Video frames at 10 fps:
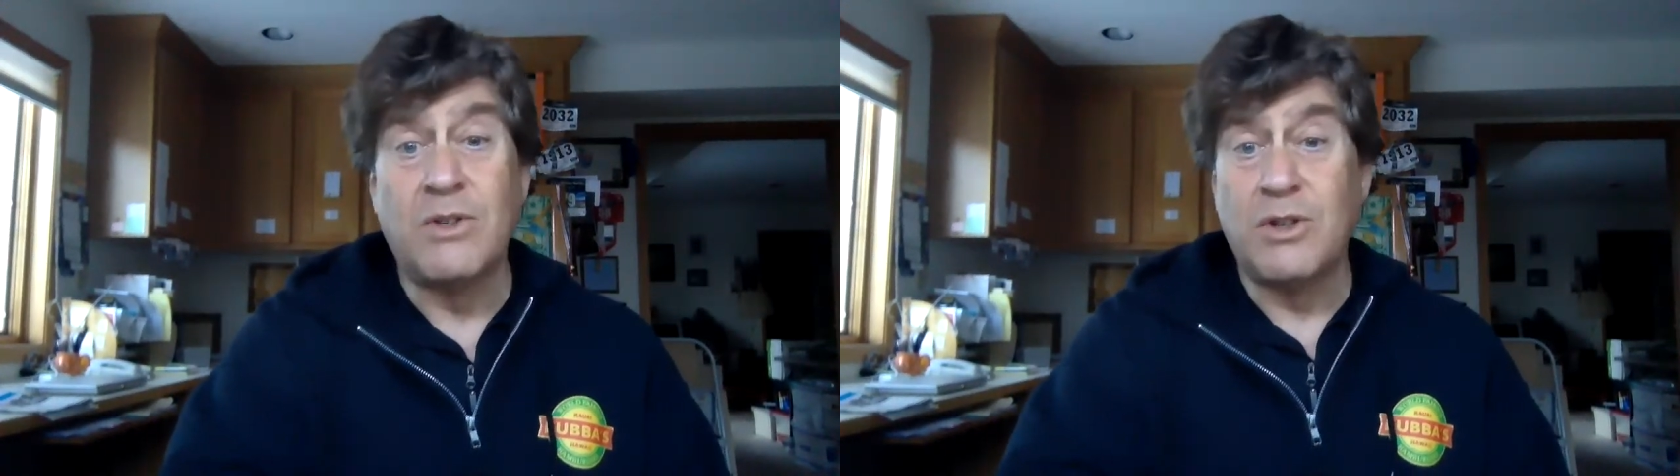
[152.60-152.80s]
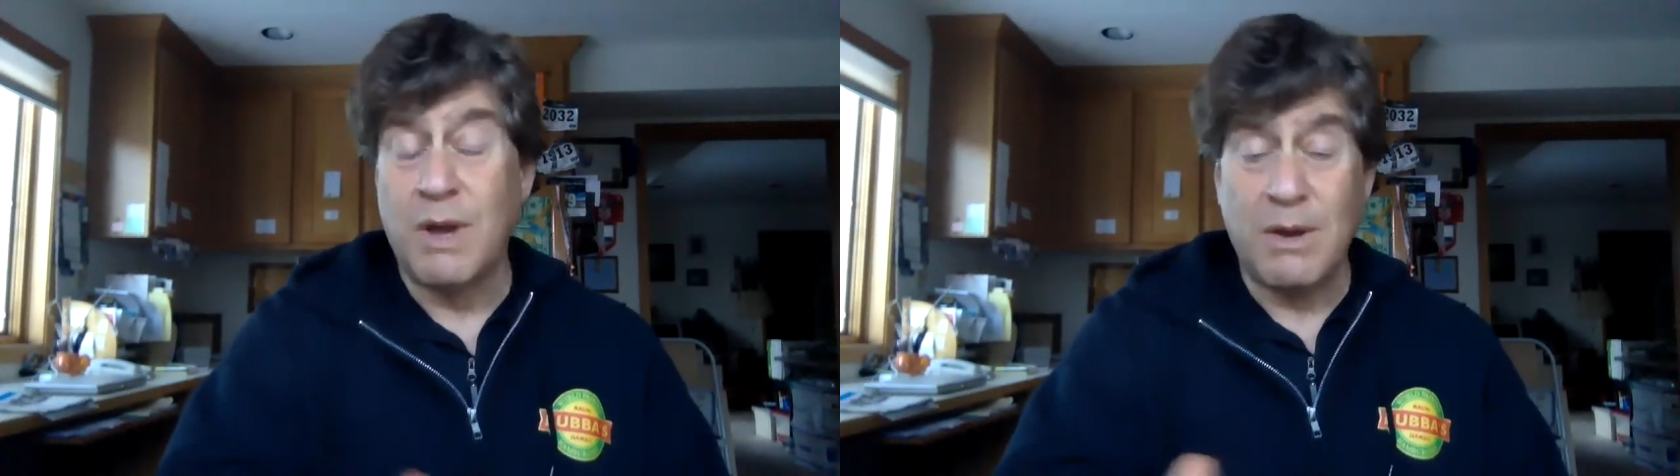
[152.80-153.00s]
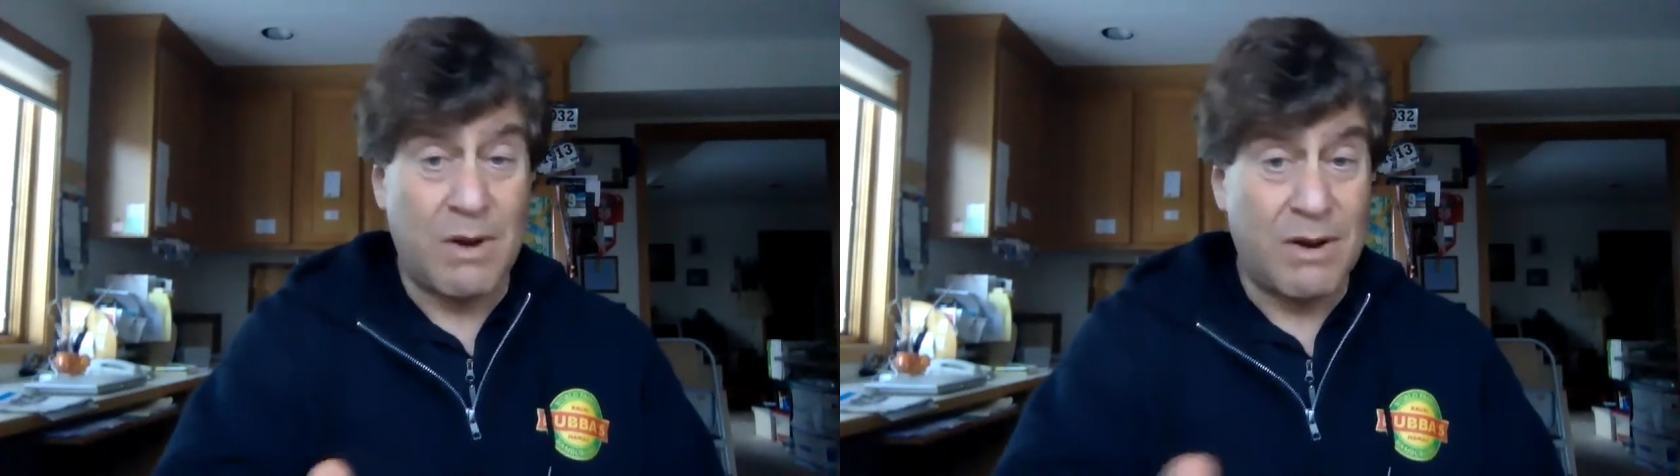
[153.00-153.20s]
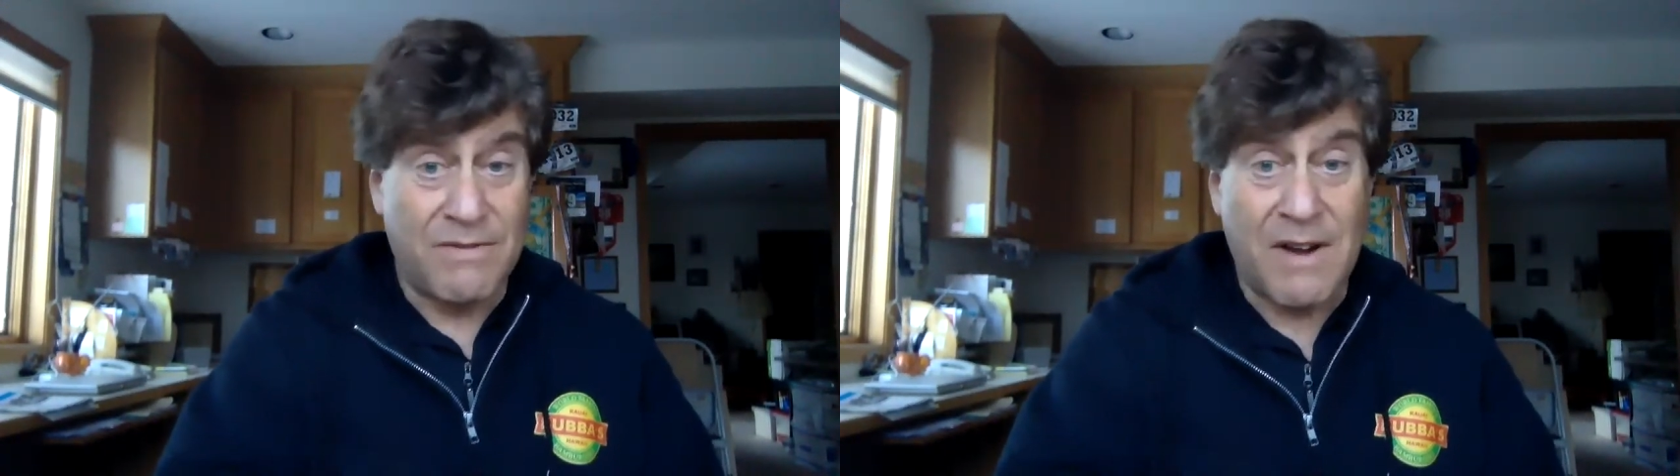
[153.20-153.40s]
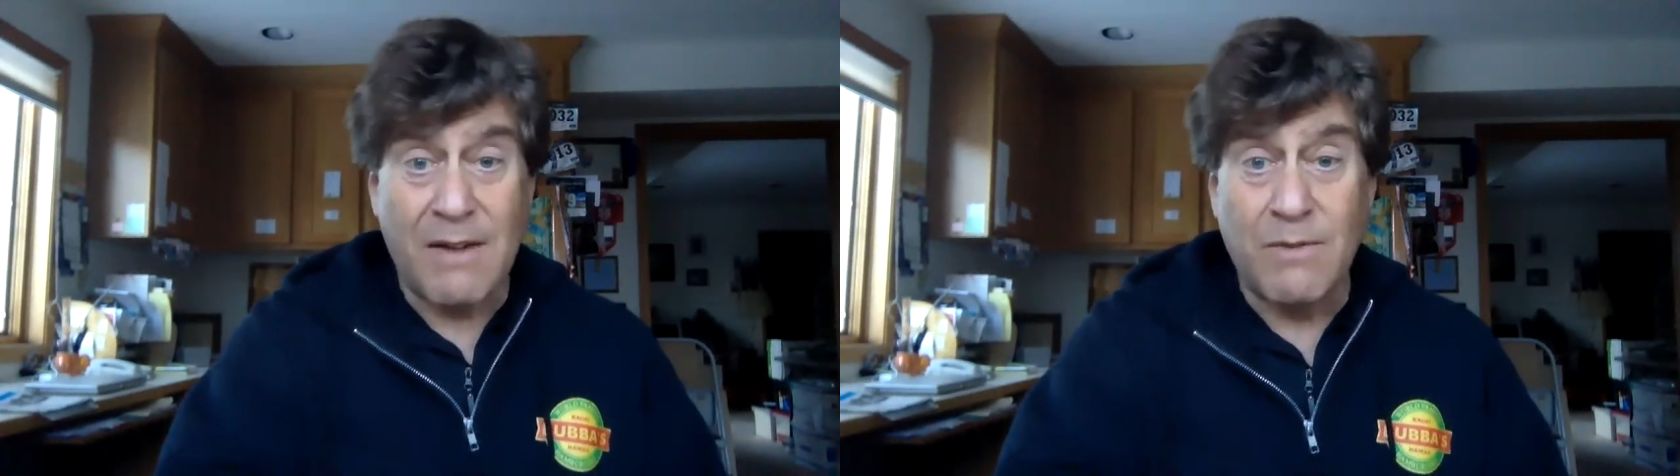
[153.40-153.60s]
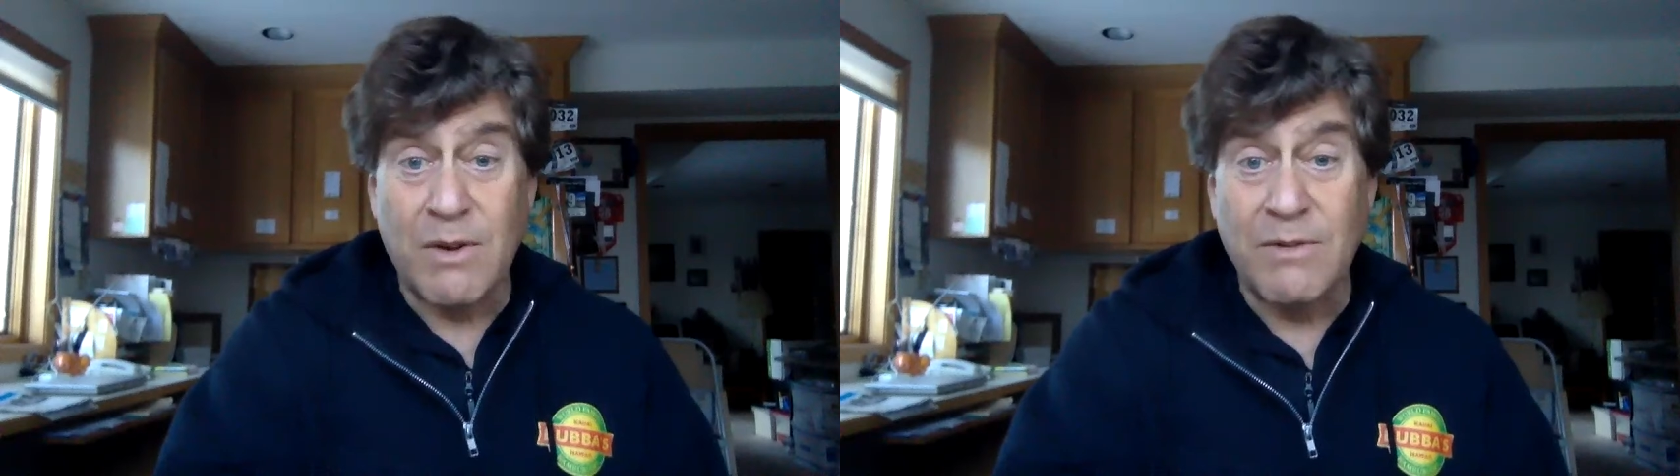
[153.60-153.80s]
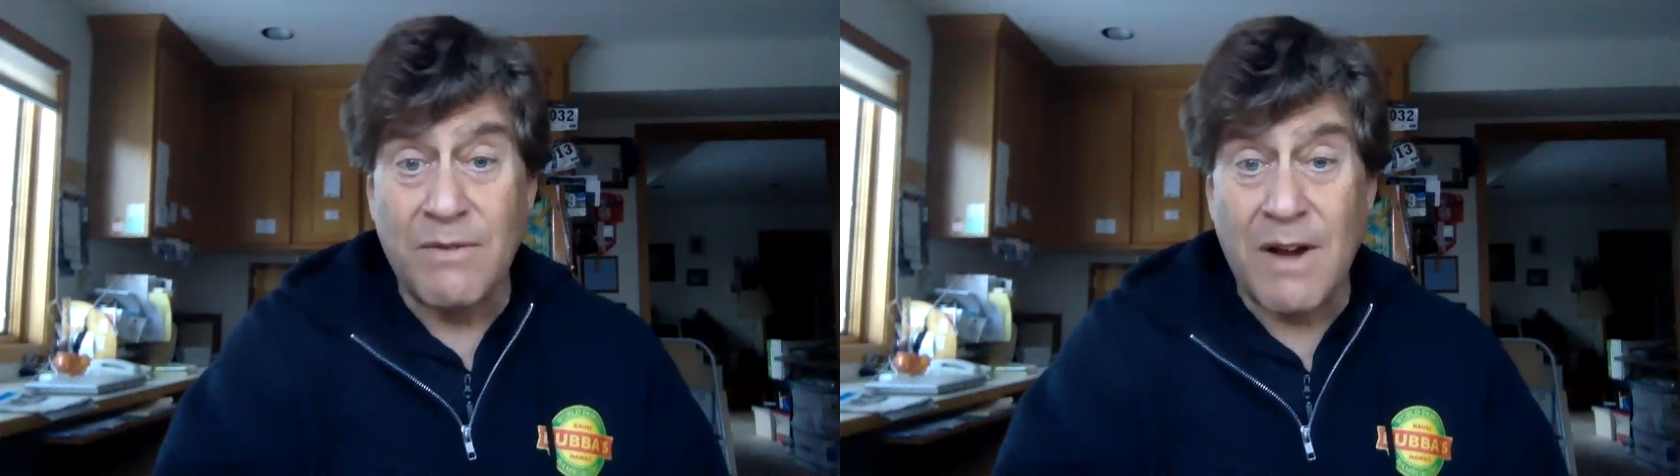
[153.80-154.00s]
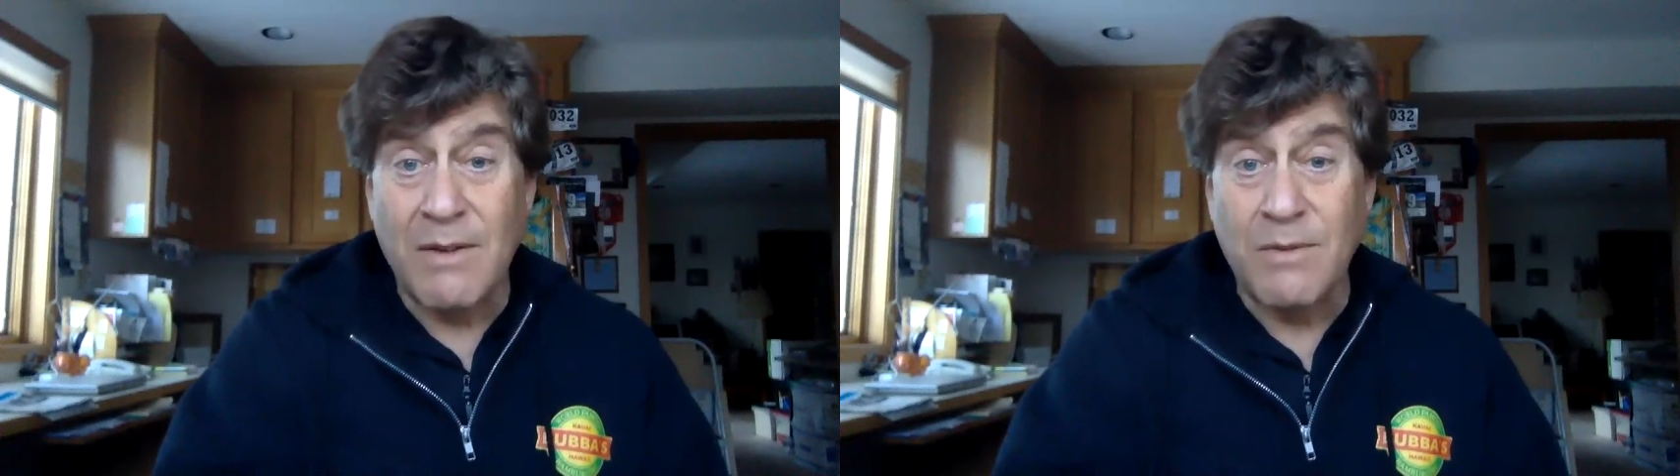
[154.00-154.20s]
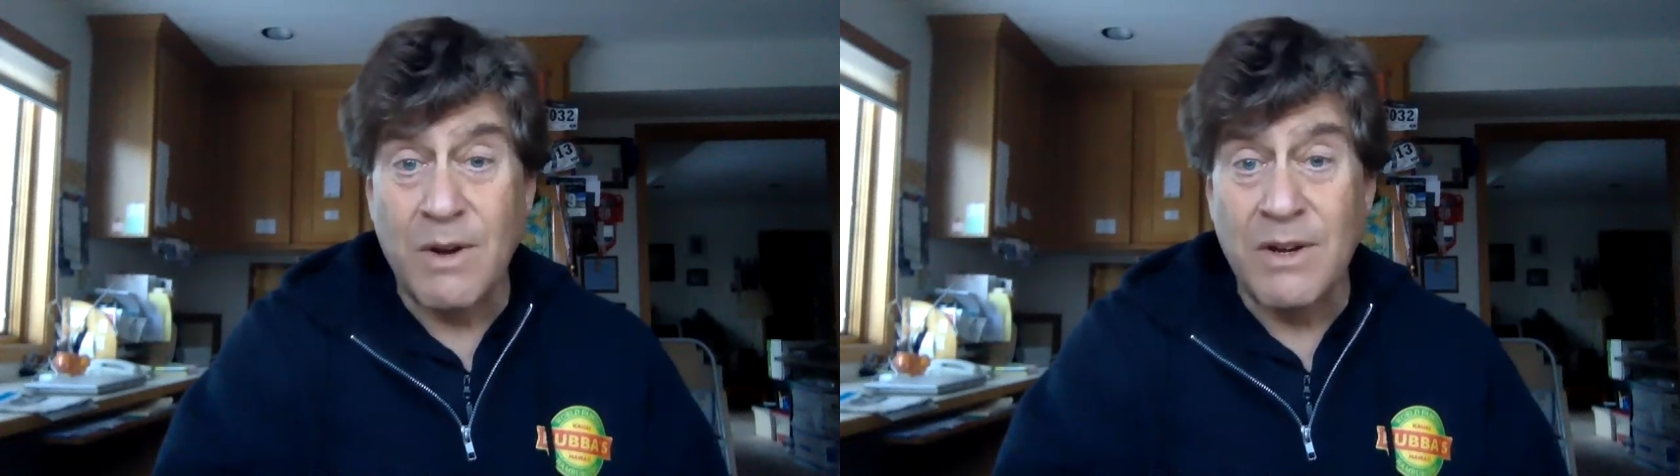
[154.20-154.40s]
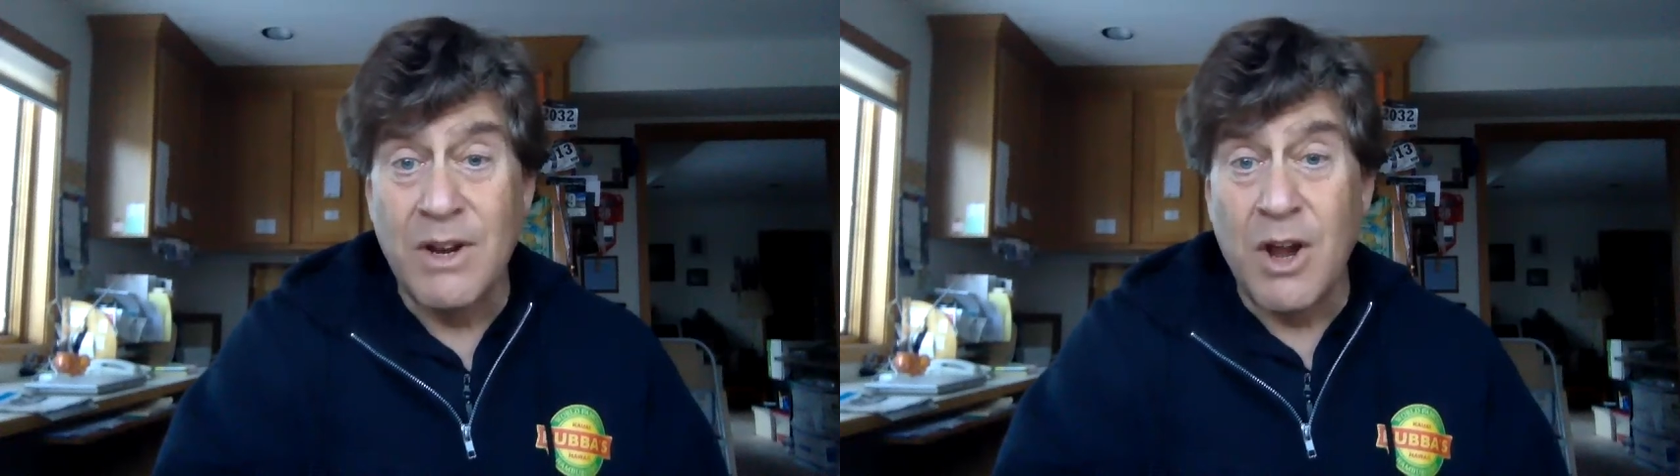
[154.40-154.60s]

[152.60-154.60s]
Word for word: 281 5151.